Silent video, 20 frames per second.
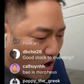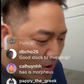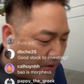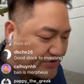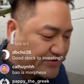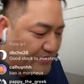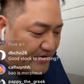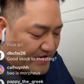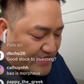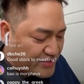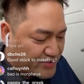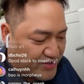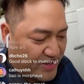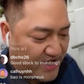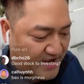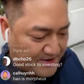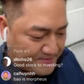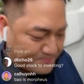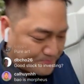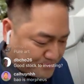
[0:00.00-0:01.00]
so go into
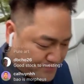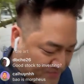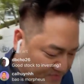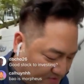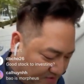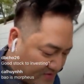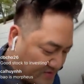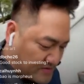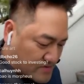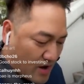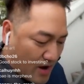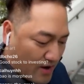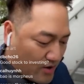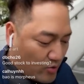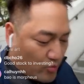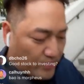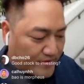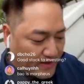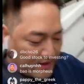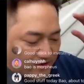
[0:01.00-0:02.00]
each day
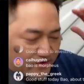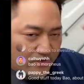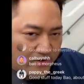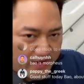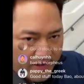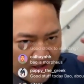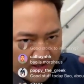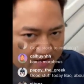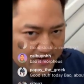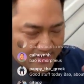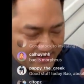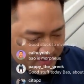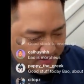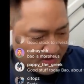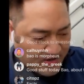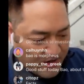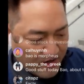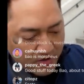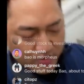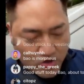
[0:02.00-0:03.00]
with a clear head,
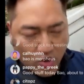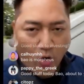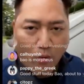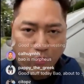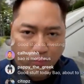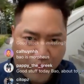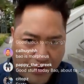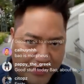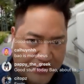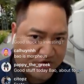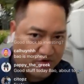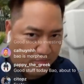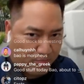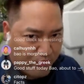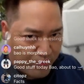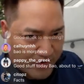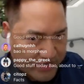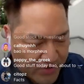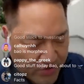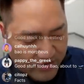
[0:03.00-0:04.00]
no
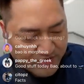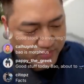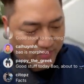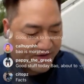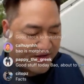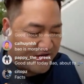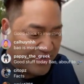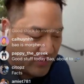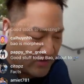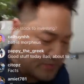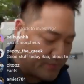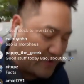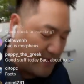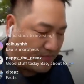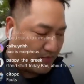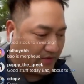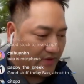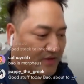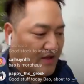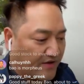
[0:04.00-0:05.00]
pressure. Pressure is what kills
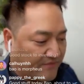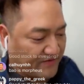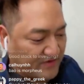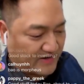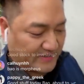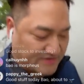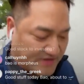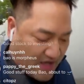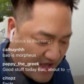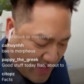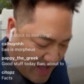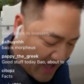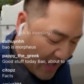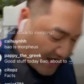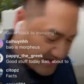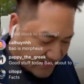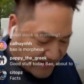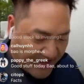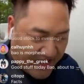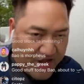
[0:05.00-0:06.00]
people in life, guys.
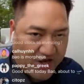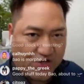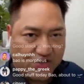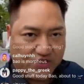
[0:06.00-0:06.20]
As an